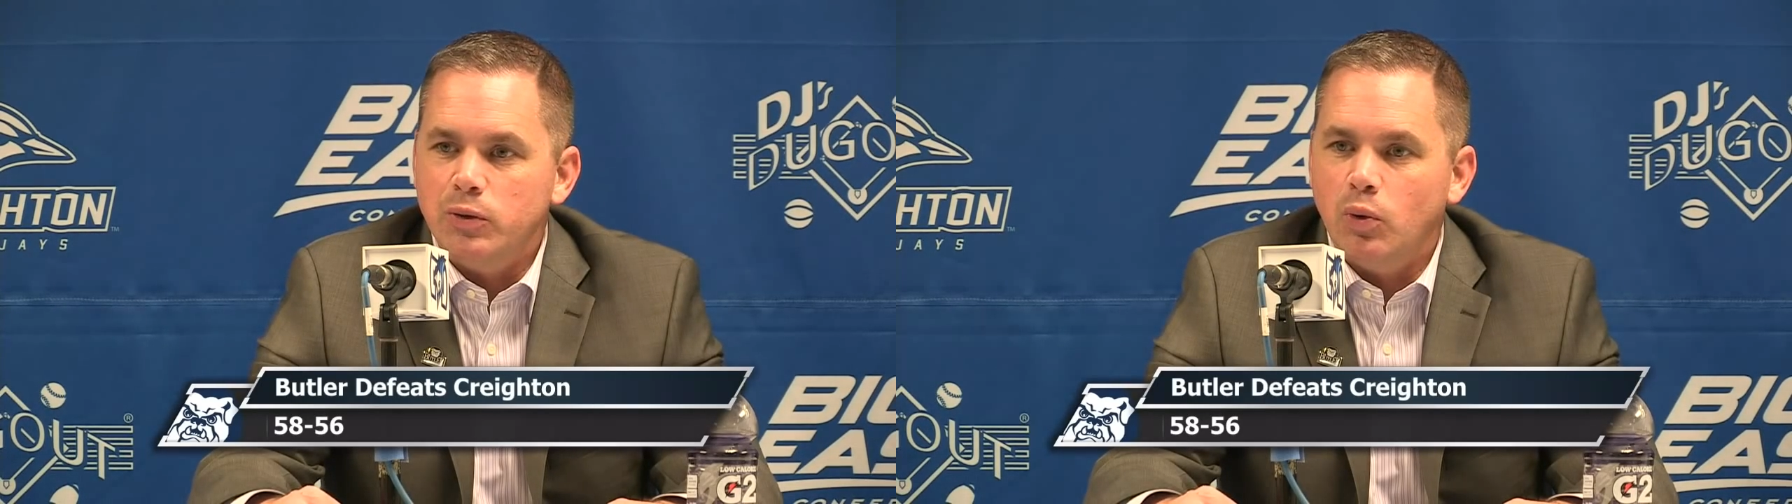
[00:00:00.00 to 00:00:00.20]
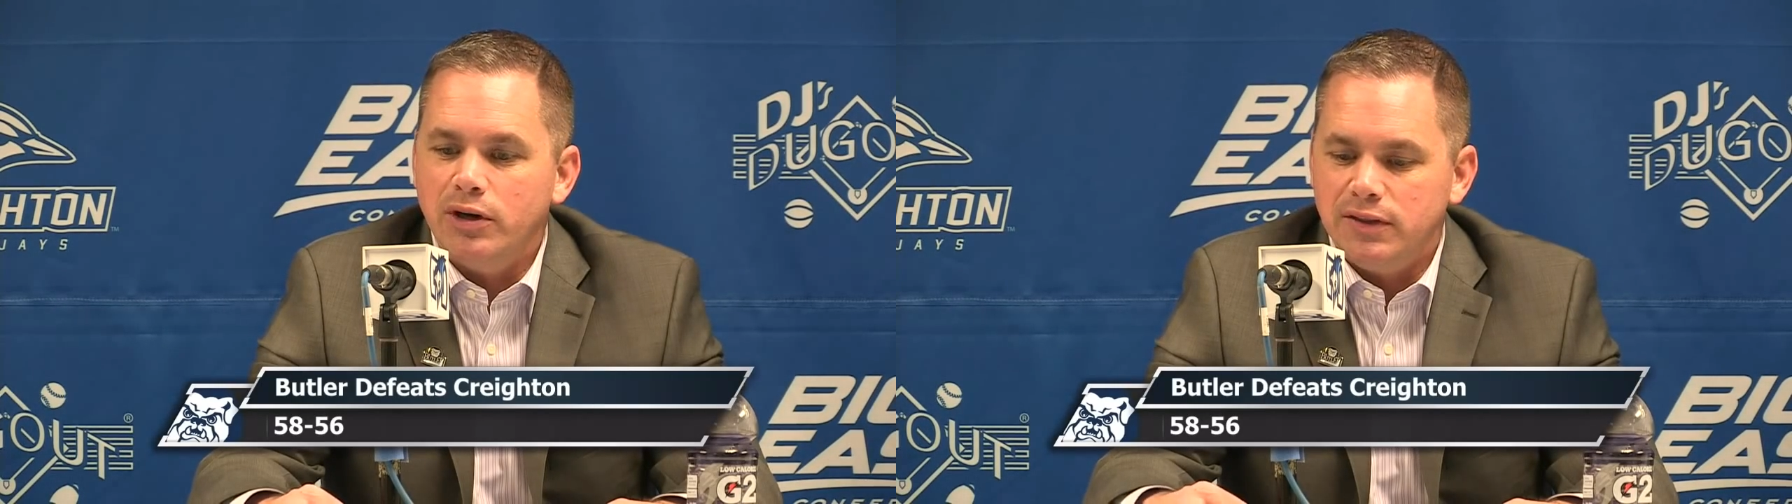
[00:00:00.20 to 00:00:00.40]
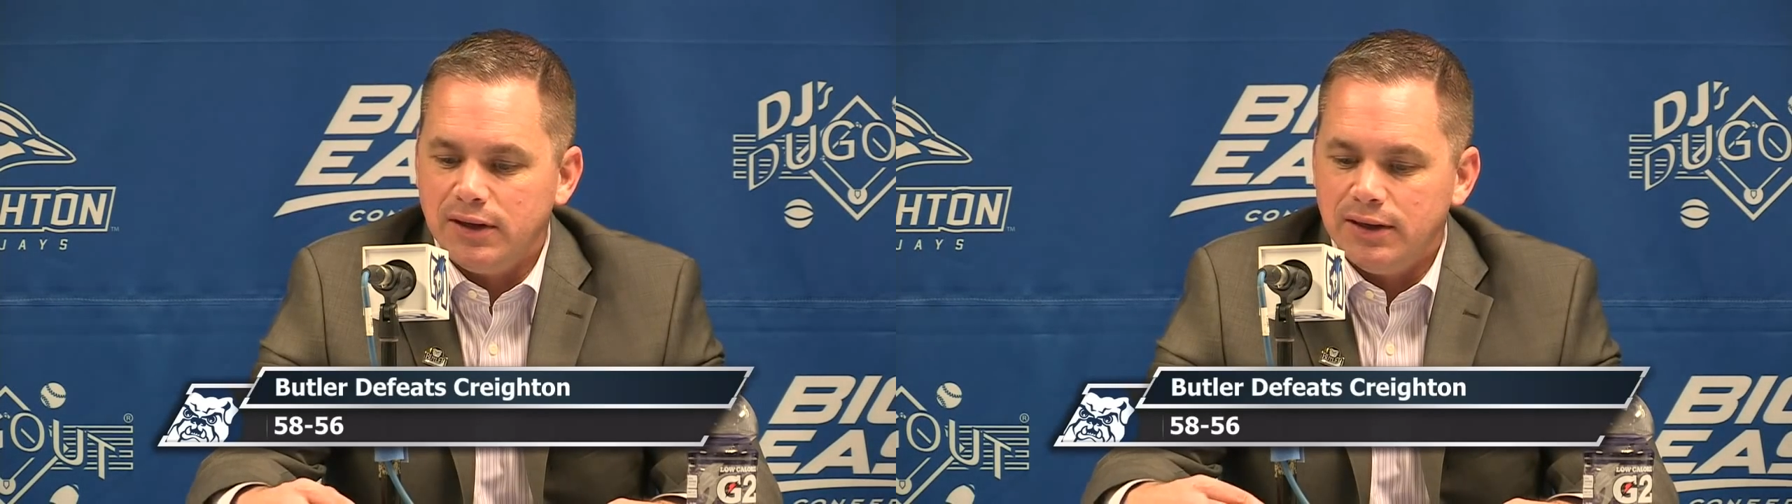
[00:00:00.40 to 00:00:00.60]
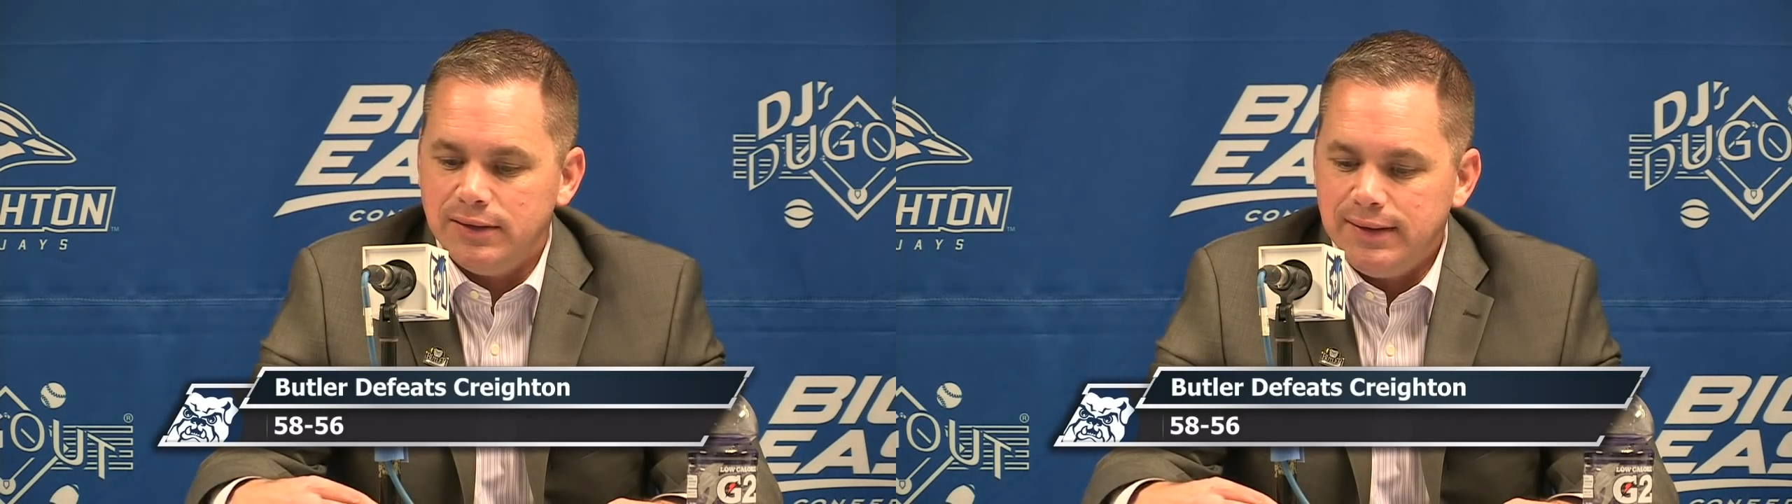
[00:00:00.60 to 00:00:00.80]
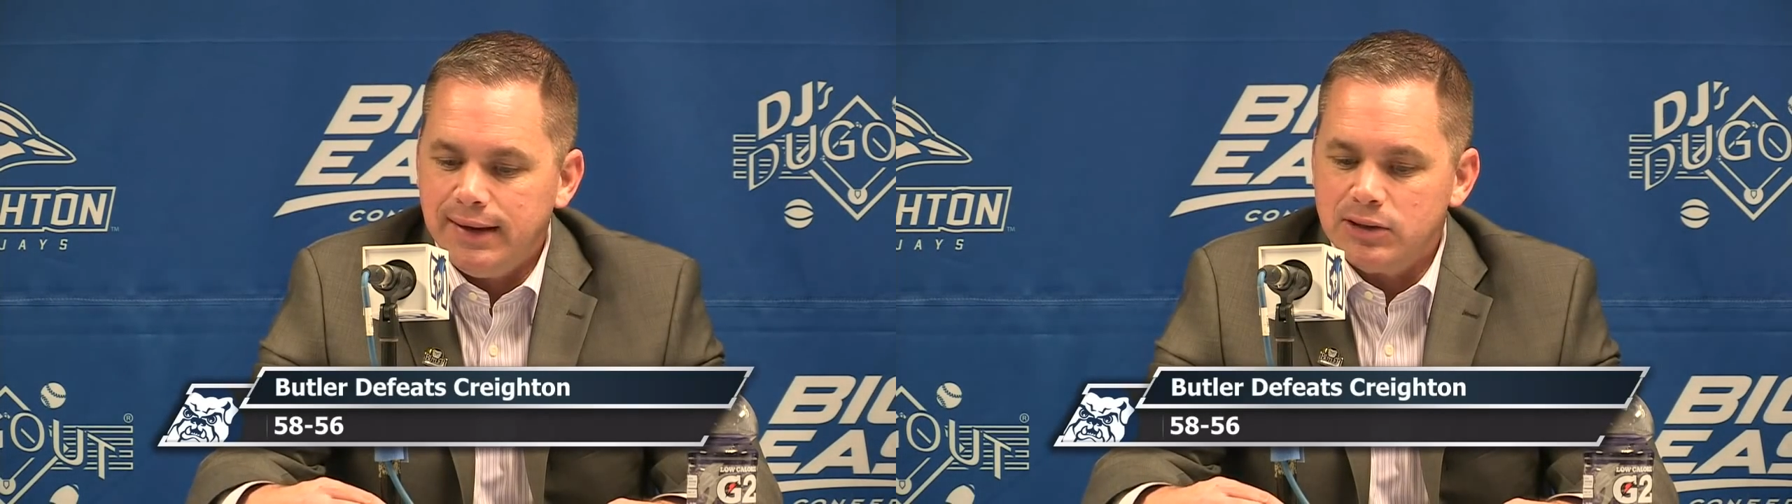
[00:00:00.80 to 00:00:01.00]
we wanted to
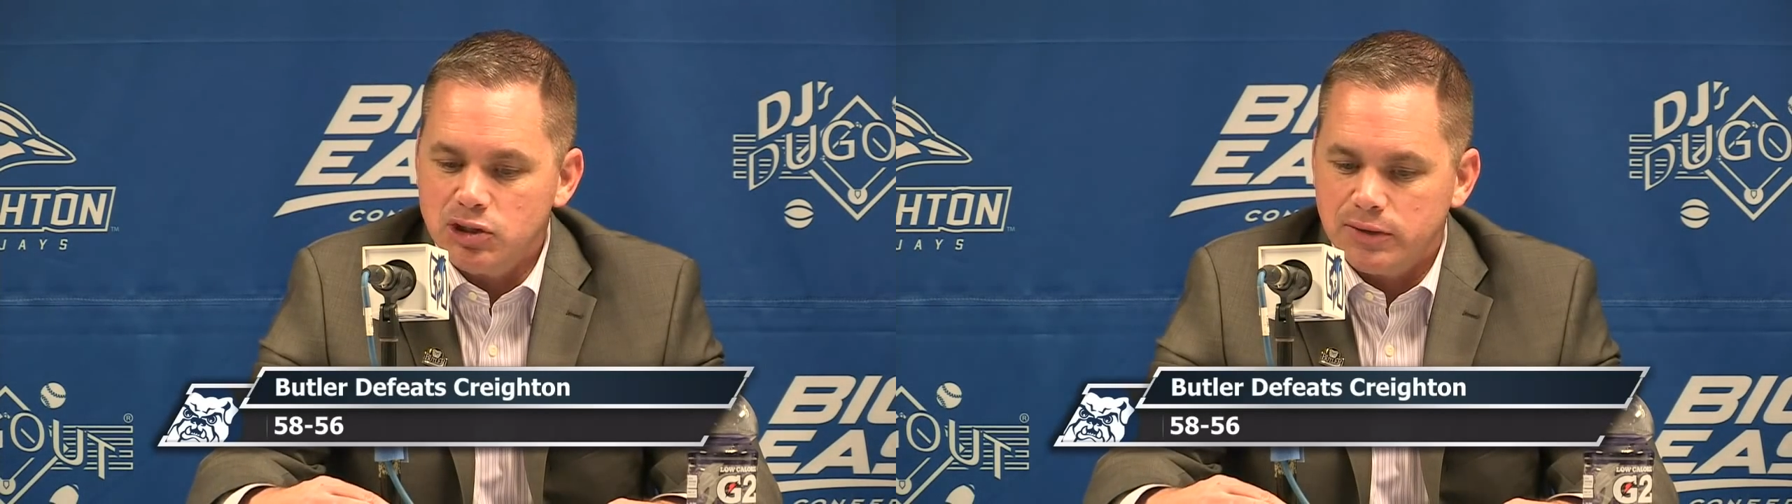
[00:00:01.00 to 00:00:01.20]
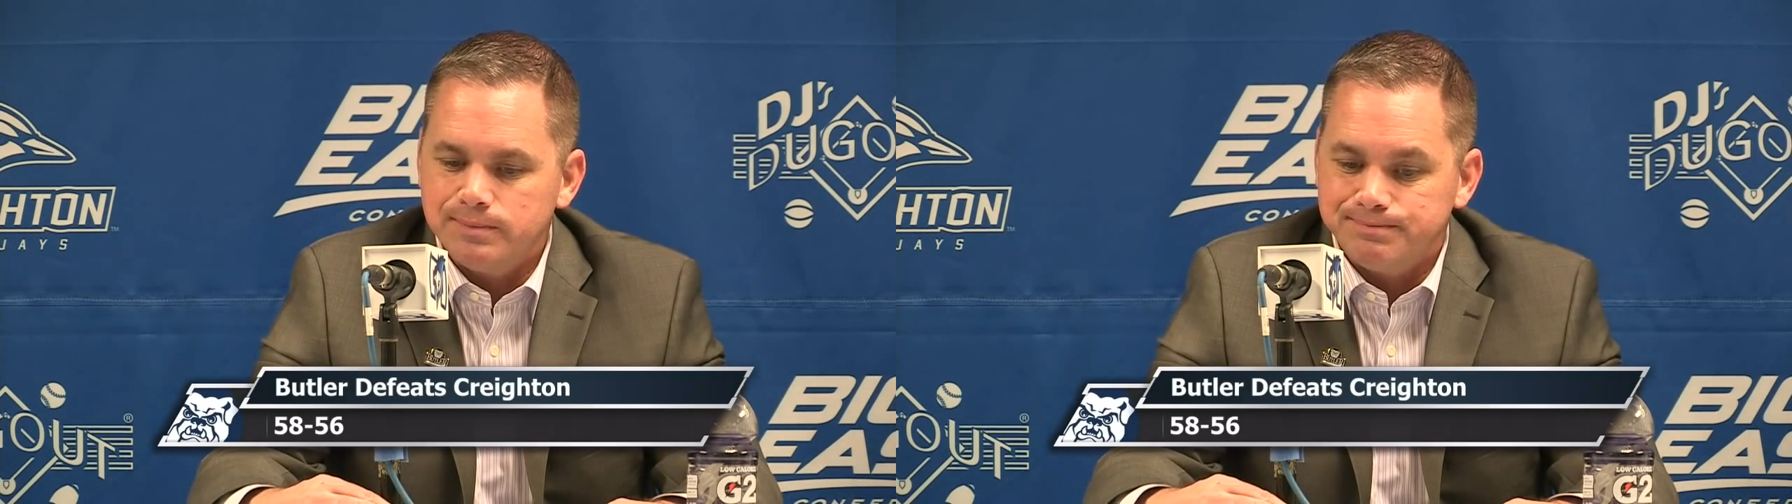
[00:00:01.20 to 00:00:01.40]
contest